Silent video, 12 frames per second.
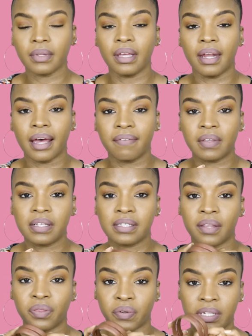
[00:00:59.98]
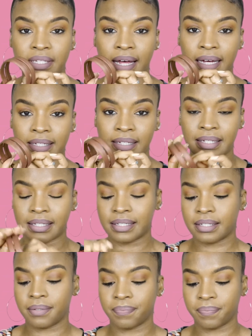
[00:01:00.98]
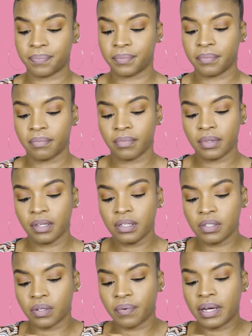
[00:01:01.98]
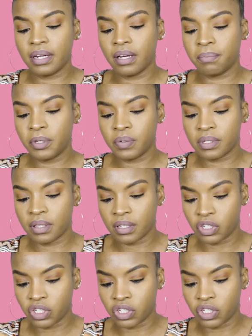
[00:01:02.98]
And I have this in 3 sizes. So right now I'm using the